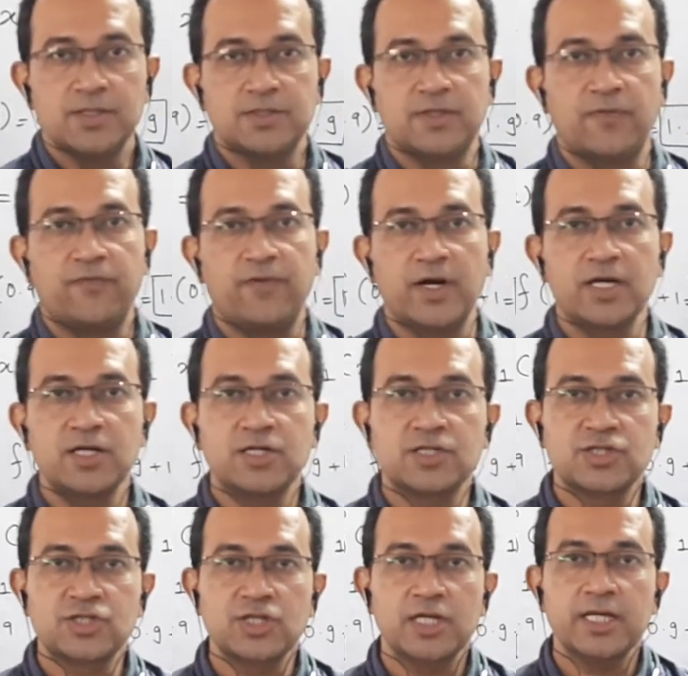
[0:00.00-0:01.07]
the
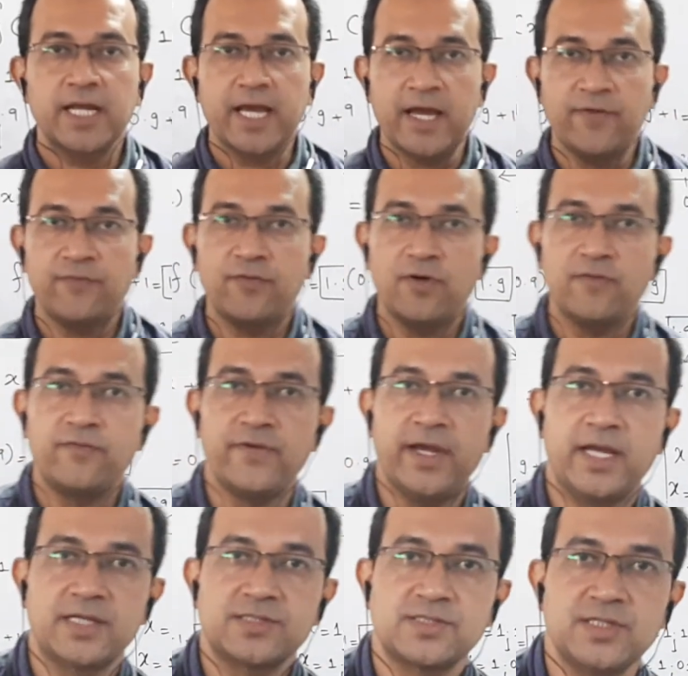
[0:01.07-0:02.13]
function f of
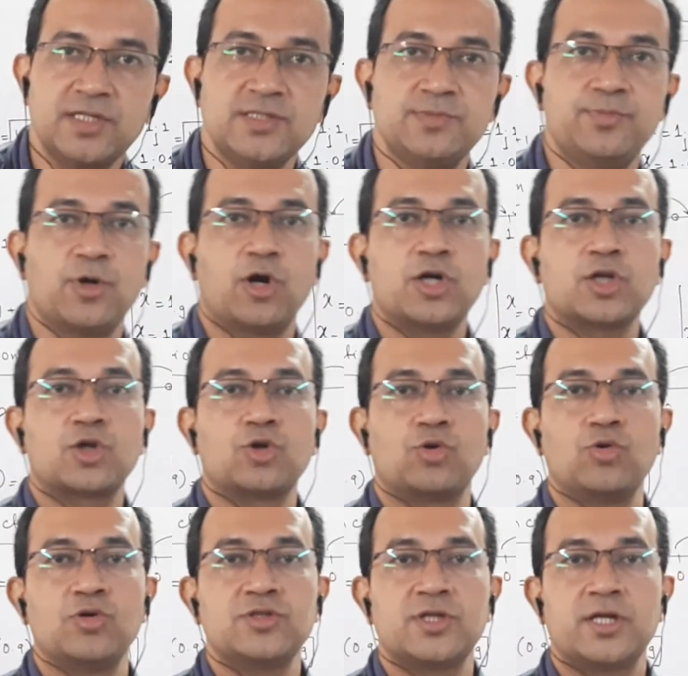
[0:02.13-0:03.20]
x is brought
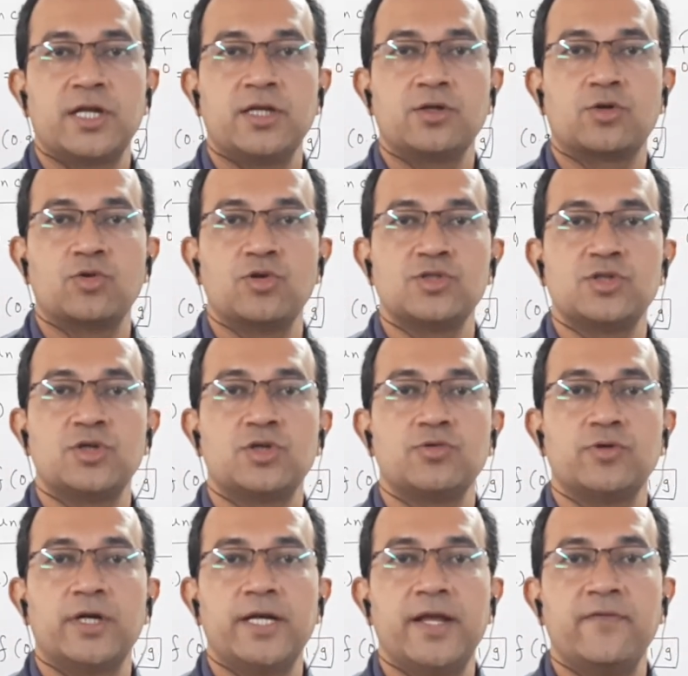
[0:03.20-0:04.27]
closer and closer
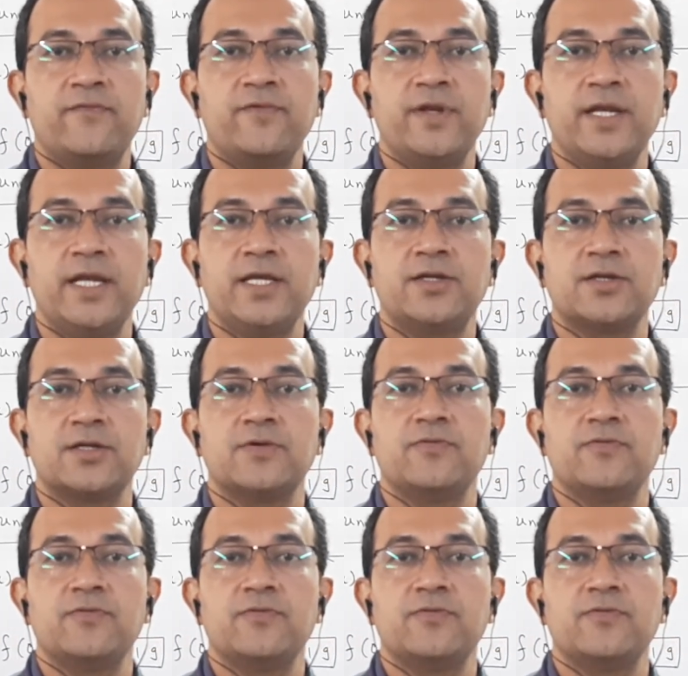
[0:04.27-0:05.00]
to a definite